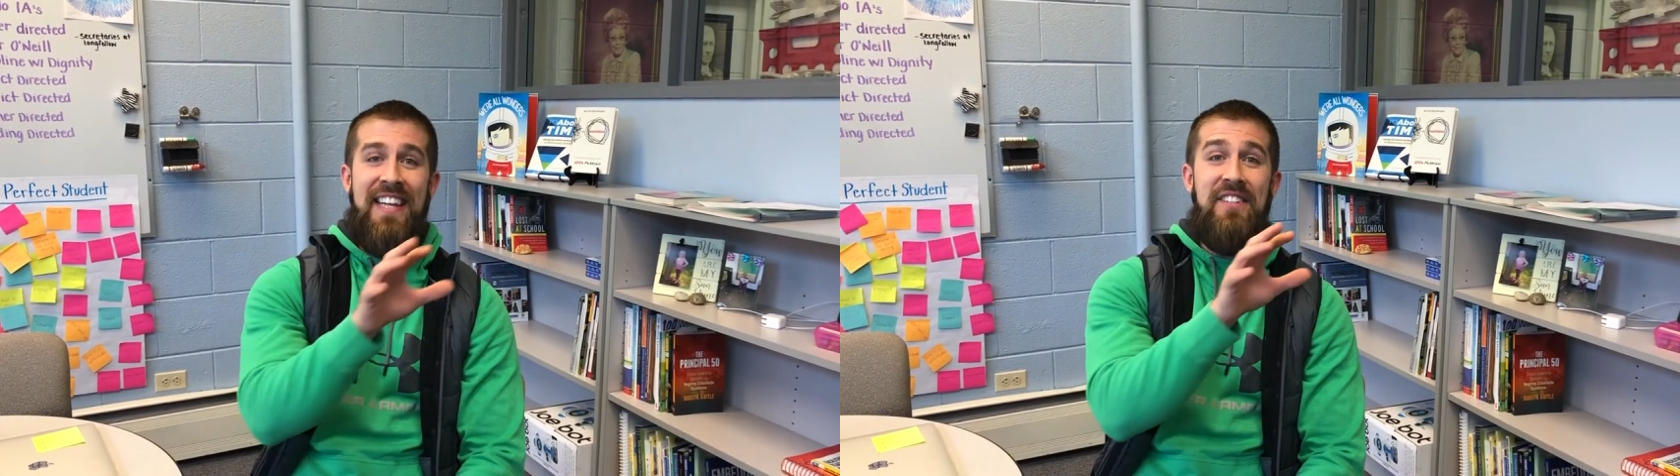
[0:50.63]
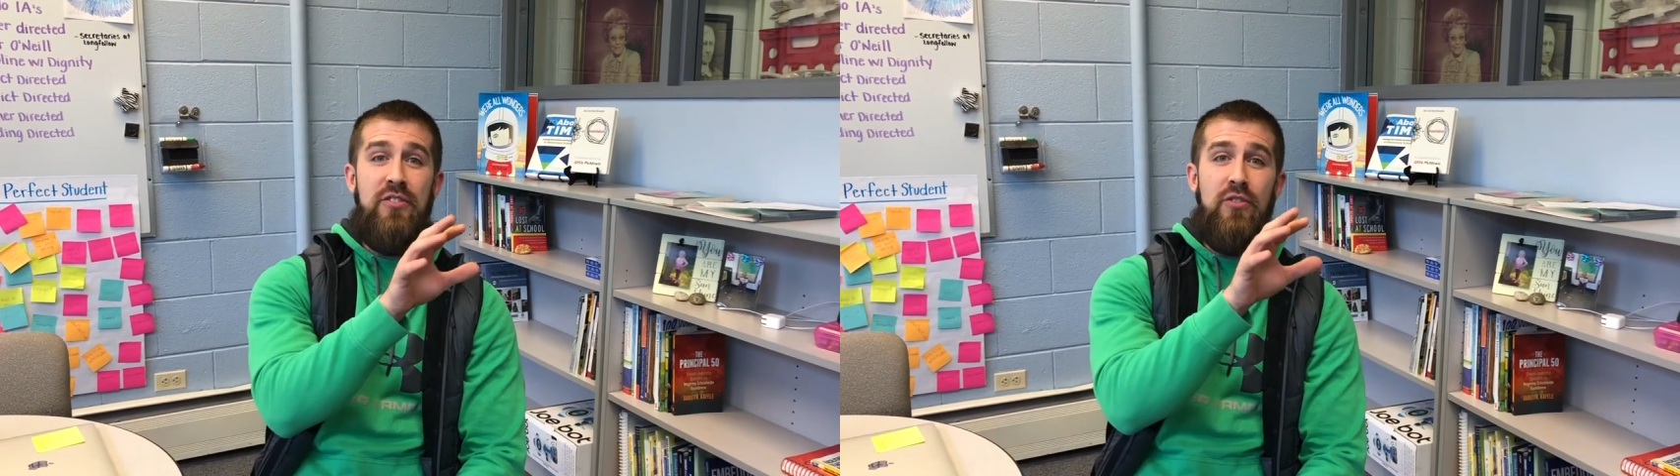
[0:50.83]

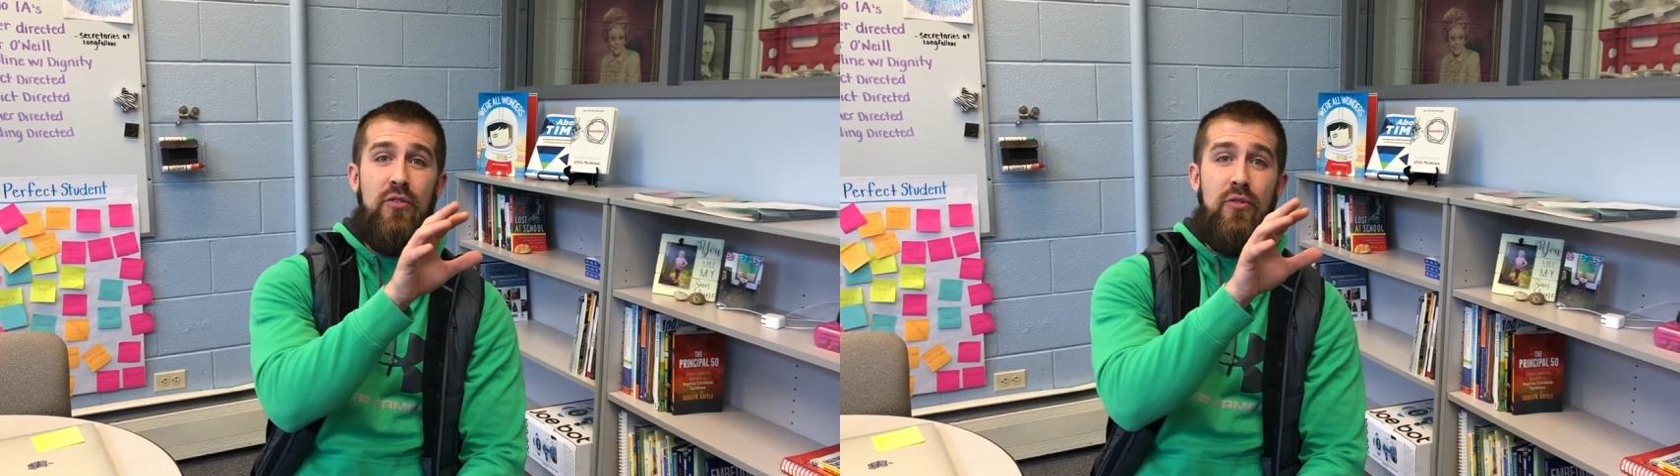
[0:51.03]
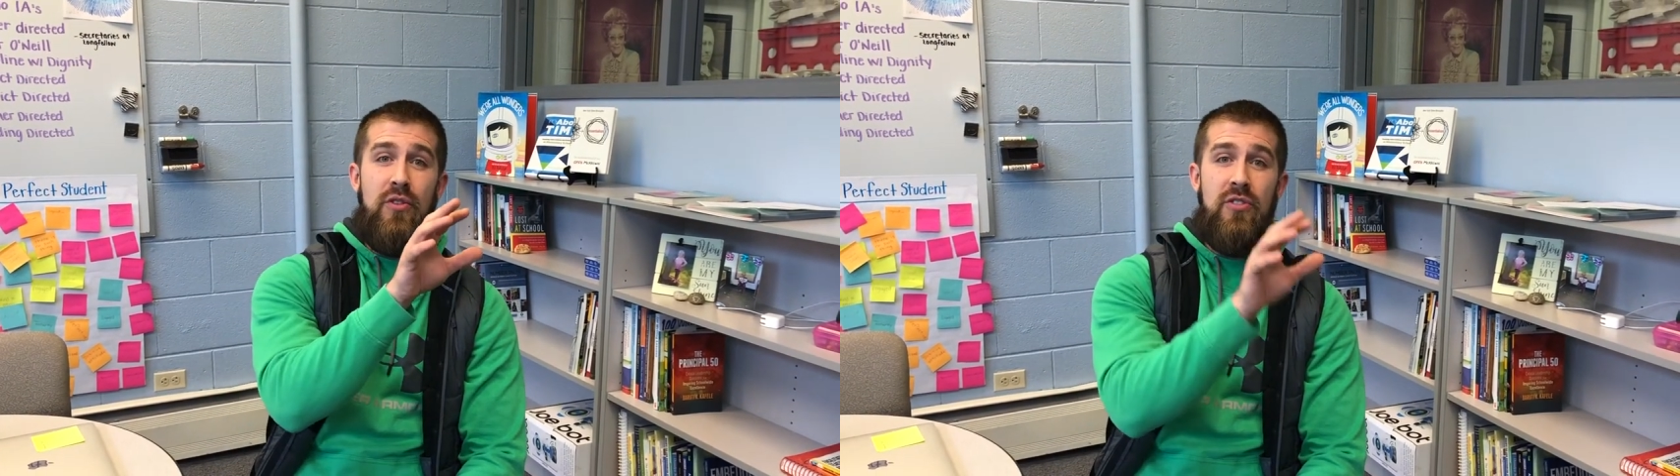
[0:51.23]

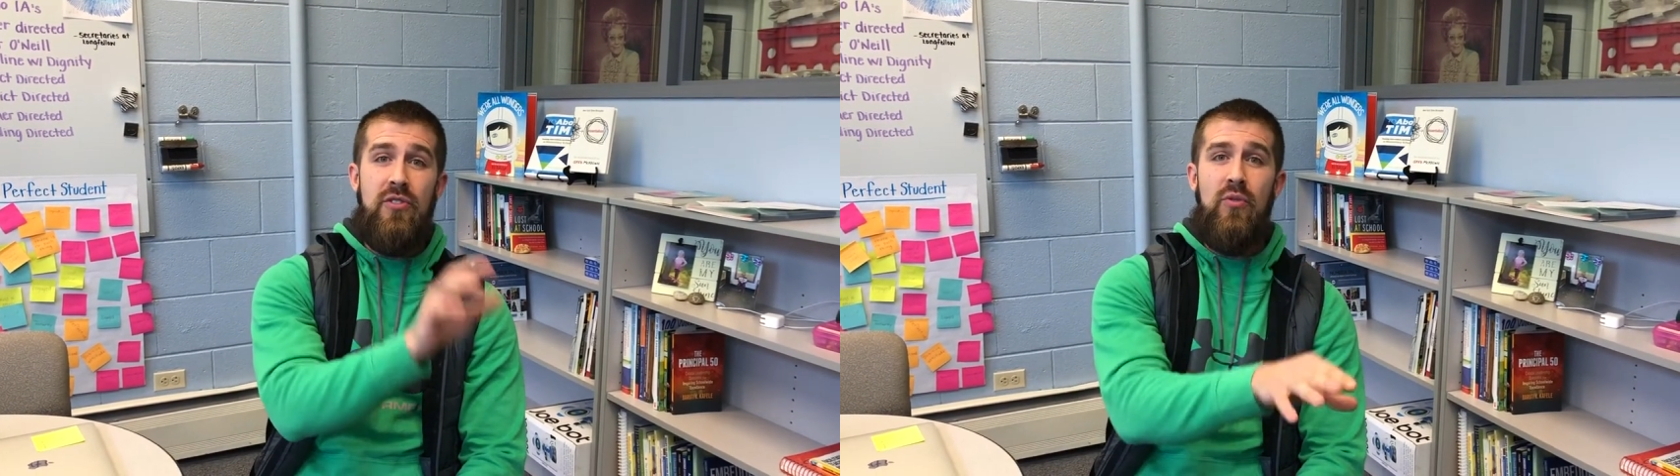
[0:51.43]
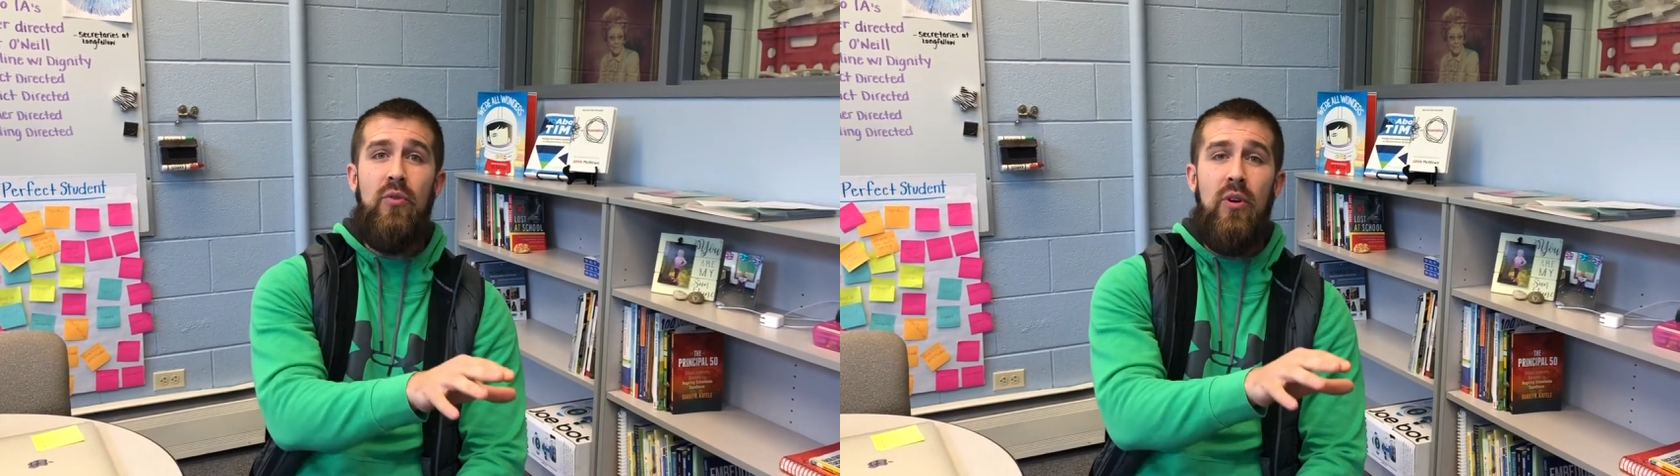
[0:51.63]
into the
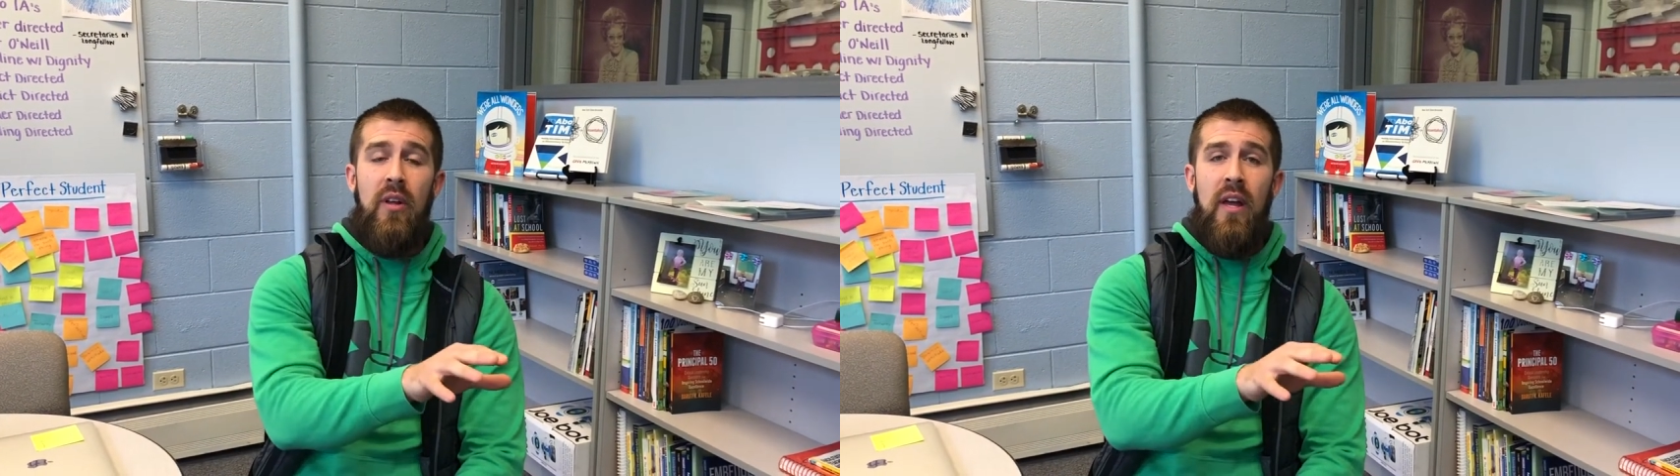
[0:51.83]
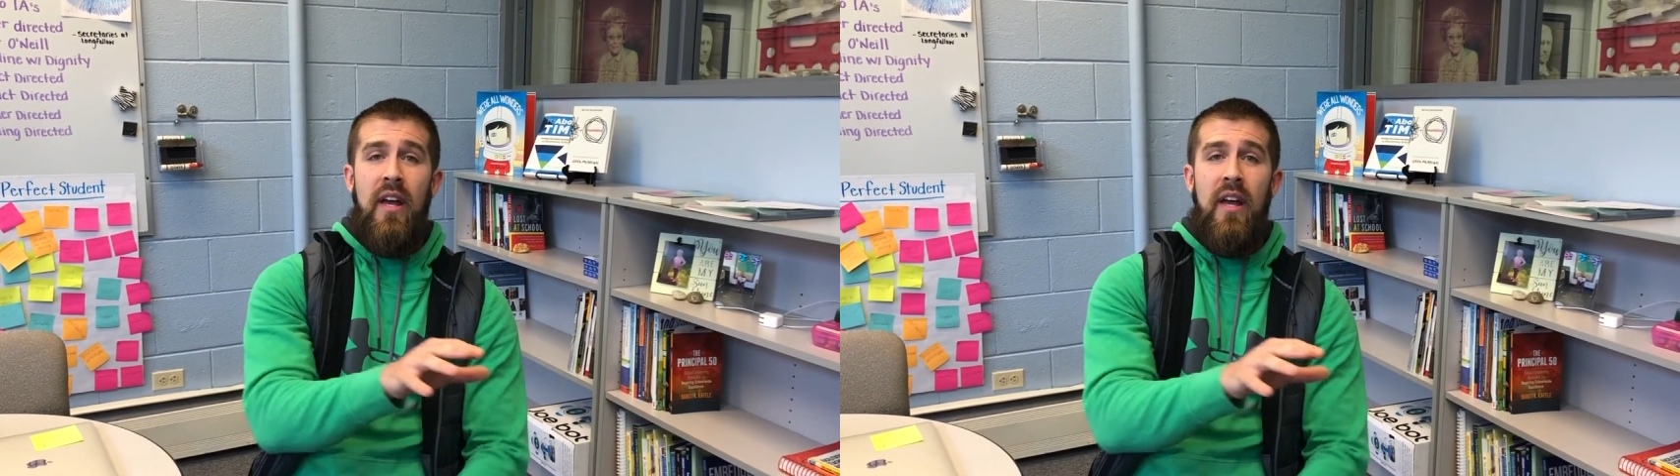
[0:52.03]
school